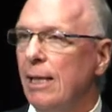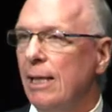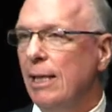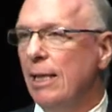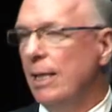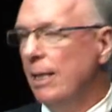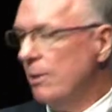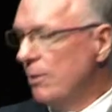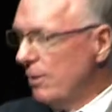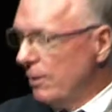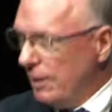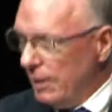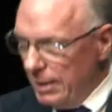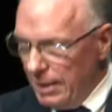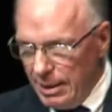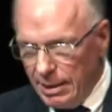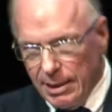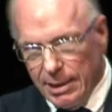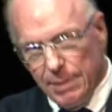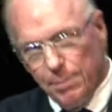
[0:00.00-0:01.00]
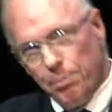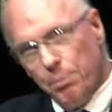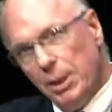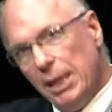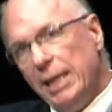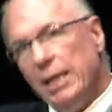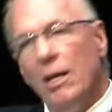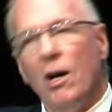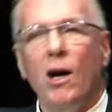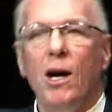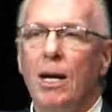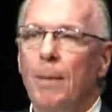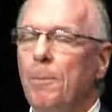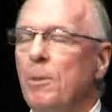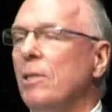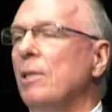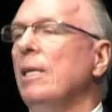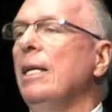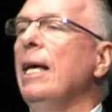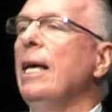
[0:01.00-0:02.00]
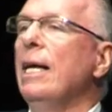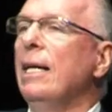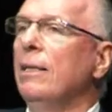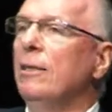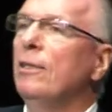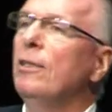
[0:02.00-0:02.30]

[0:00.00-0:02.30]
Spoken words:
is the complete opposite end.